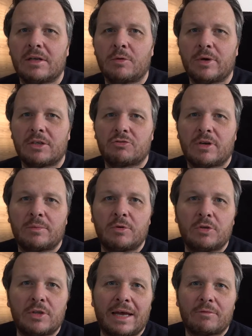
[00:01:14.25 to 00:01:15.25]
quick trip you
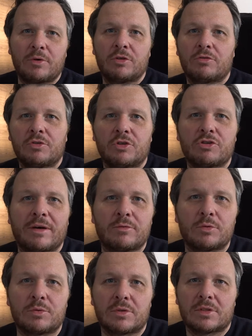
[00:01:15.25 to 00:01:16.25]
can have when you're on your
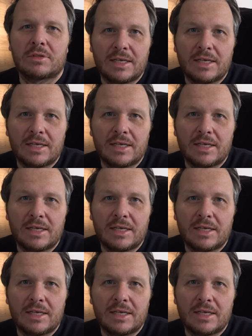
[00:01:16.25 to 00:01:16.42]
travels.